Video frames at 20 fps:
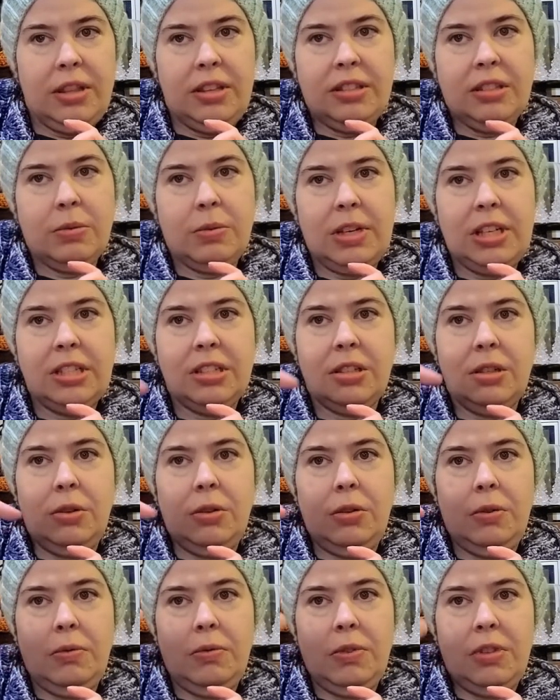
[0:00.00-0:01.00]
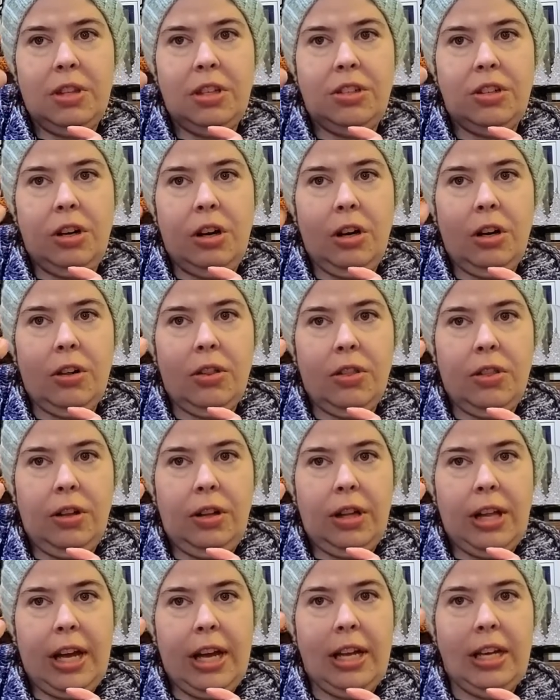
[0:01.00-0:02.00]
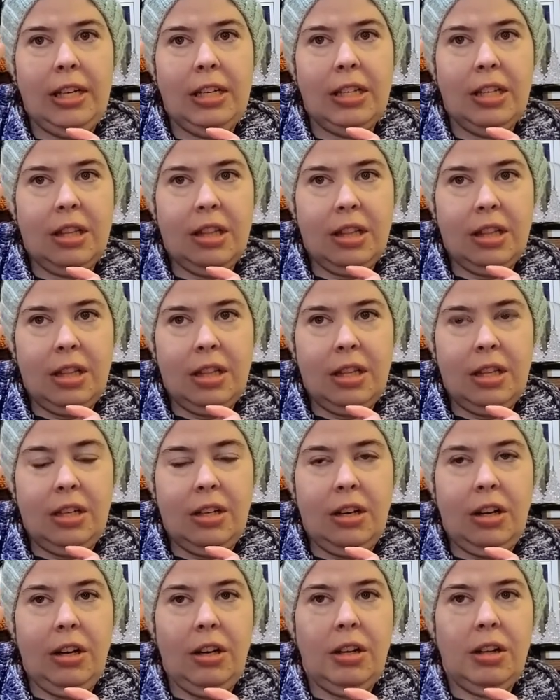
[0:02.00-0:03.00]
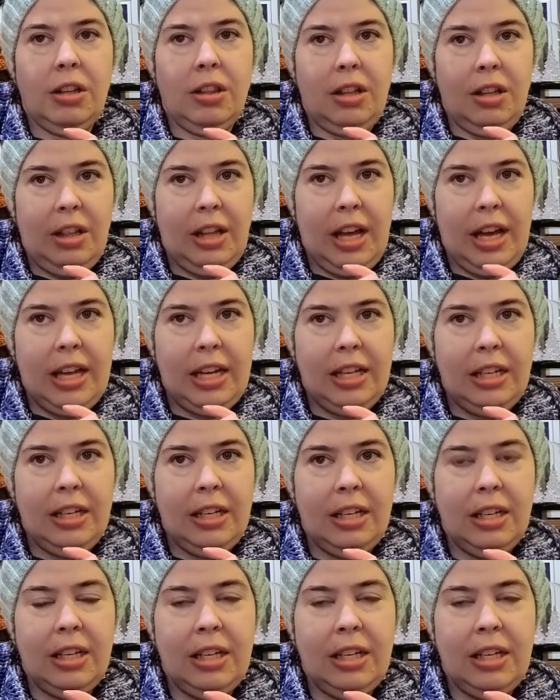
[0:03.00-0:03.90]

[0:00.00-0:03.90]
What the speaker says: this way. So the dark, the light, the dark, the light.